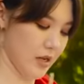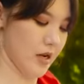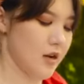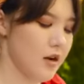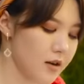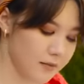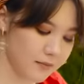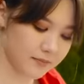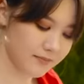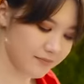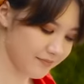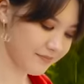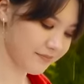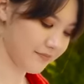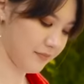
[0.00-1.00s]
Oops,
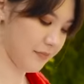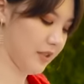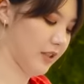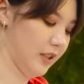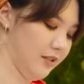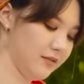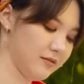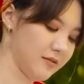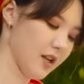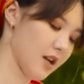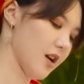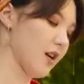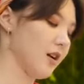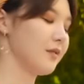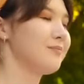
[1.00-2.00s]
that was close.
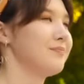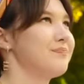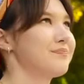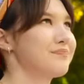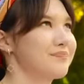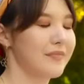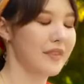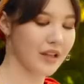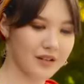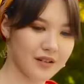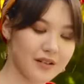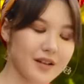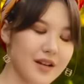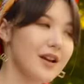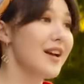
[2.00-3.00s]
Sorry,
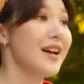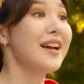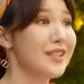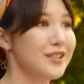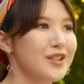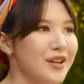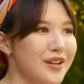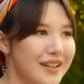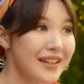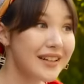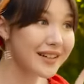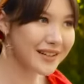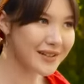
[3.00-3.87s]
I'll just be a minute.